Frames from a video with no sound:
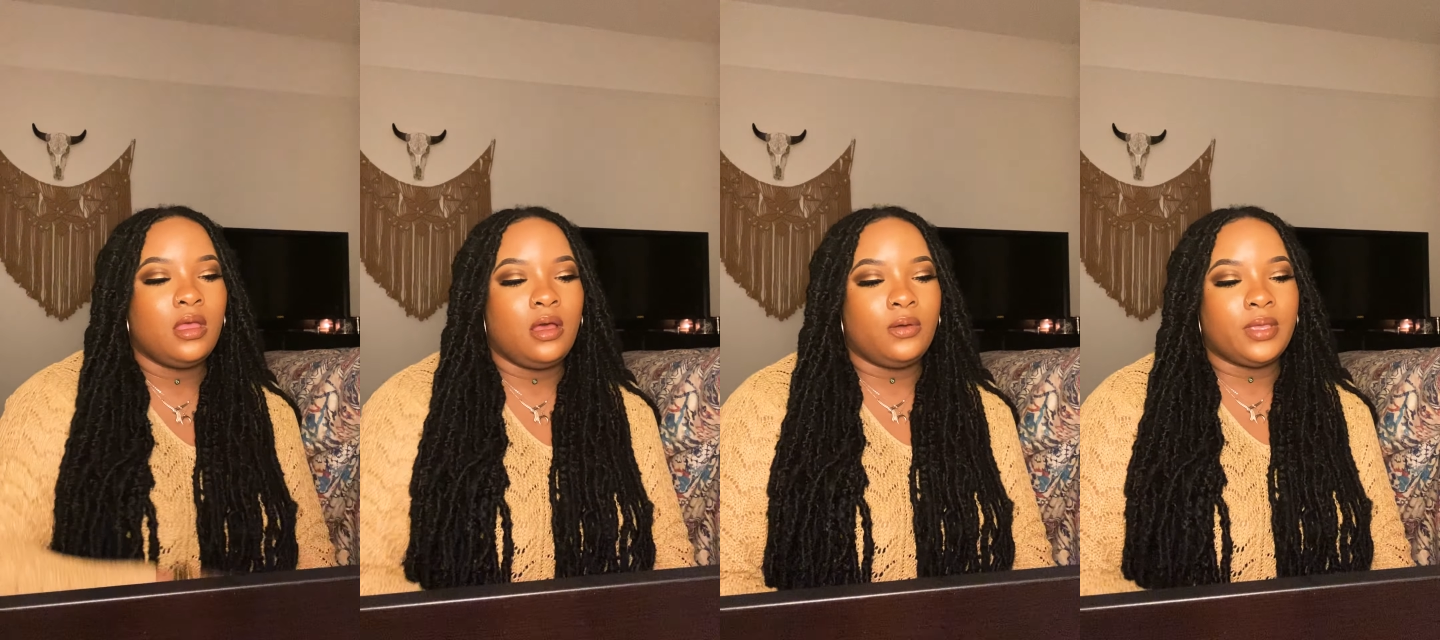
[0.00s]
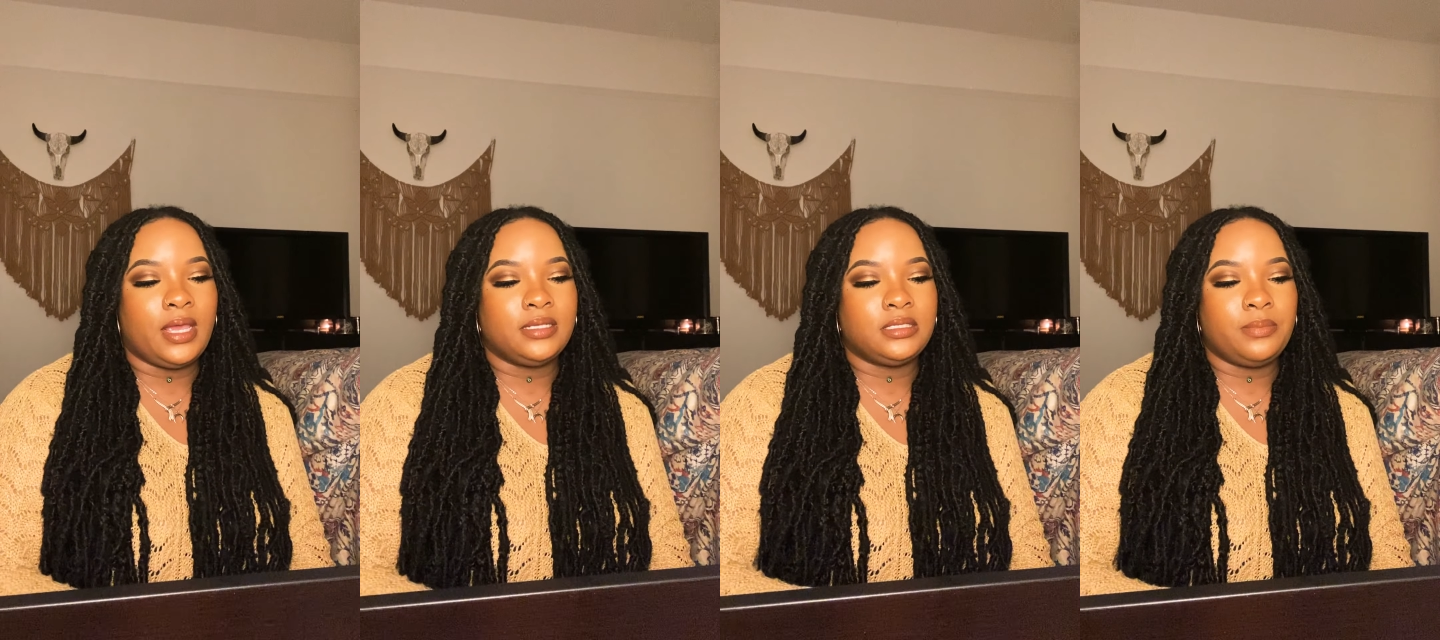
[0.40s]

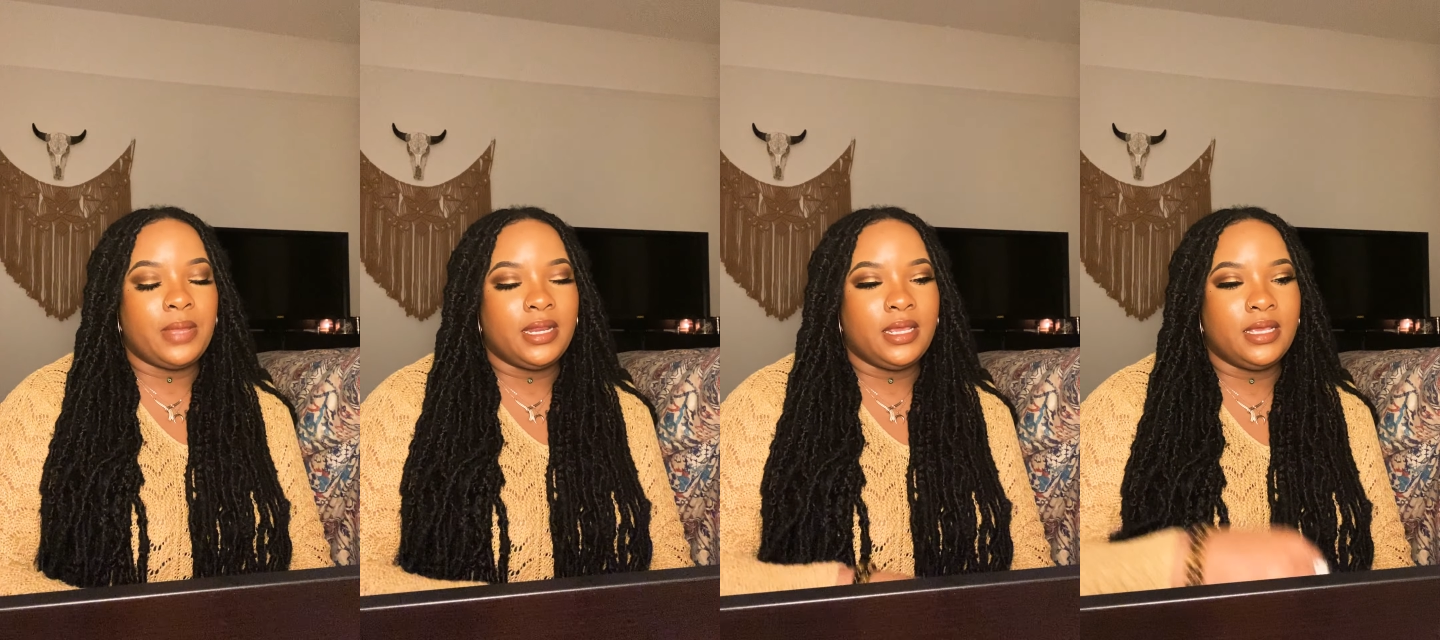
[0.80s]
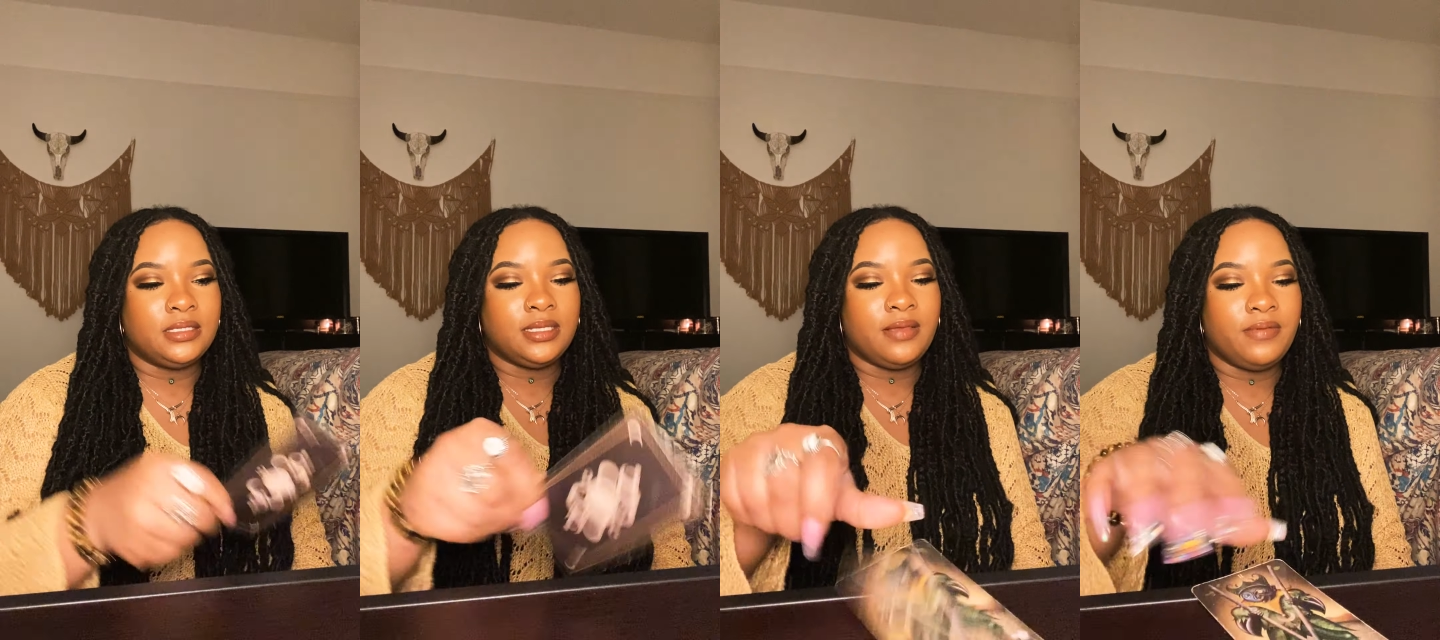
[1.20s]
Okay, somebody here
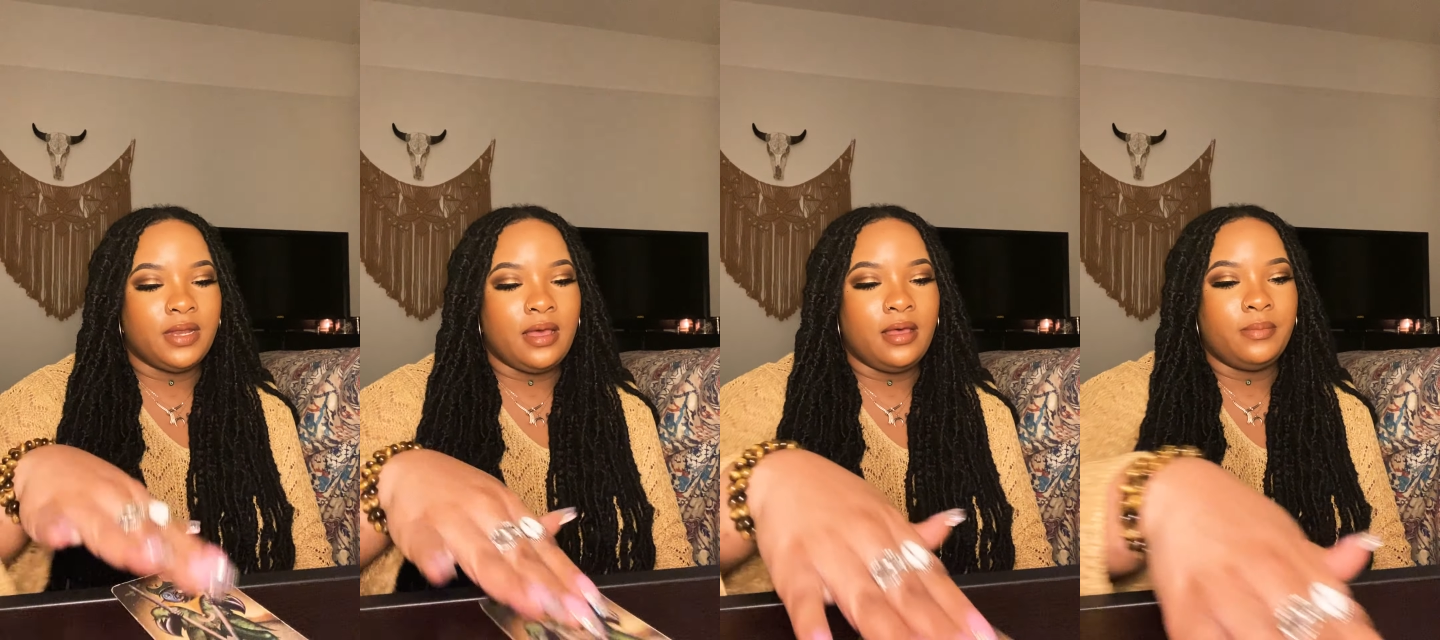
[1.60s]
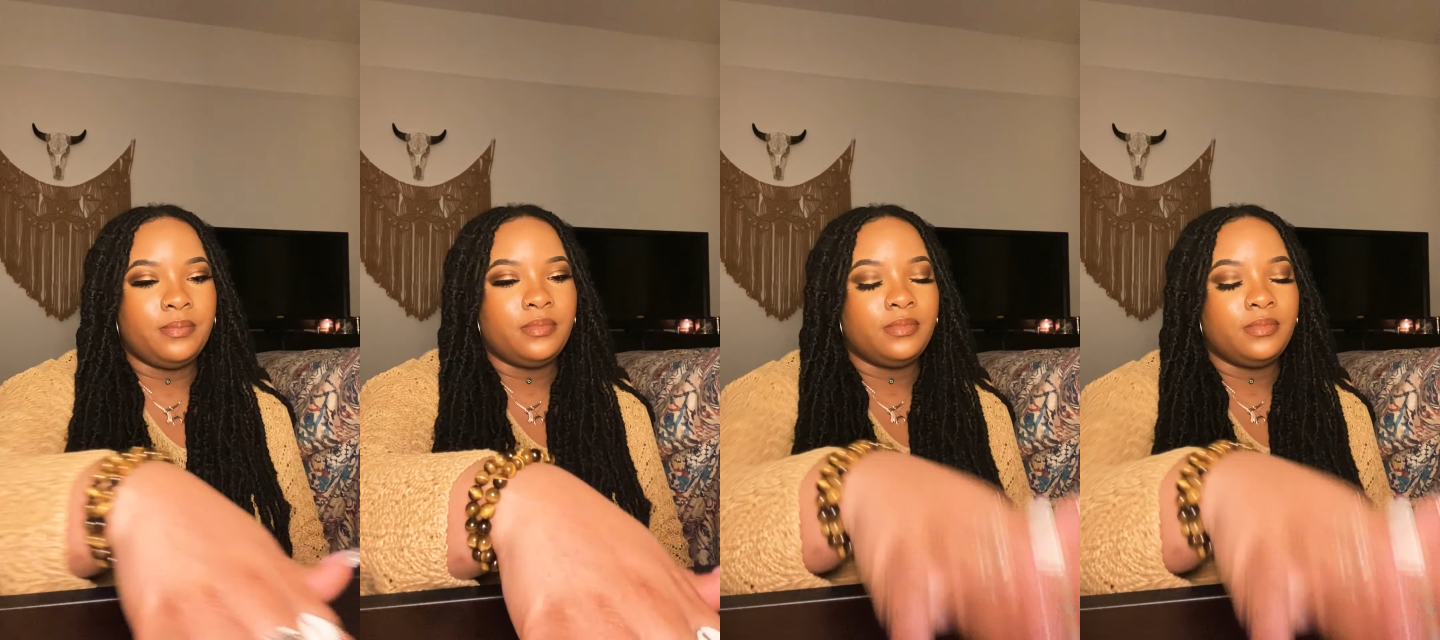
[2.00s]
is giving up.